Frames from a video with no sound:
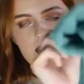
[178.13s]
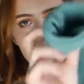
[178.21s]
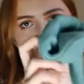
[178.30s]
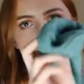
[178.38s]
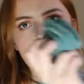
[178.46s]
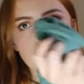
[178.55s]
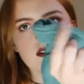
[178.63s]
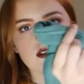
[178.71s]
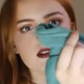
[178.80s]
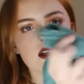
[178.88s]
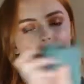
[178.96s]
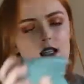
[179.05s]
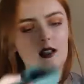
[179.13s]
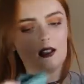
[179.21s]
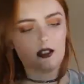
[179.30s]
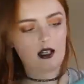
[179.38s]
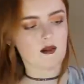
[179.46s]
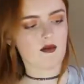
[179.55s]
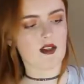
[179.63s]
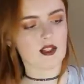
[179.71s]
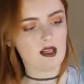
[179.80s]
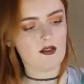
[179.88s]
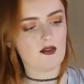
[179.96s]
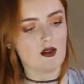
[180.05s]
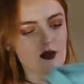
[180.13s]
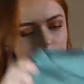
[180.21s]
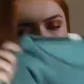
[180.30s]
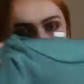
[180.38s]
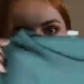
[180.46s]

as well because I think it looks nice with the sleeves rolled up,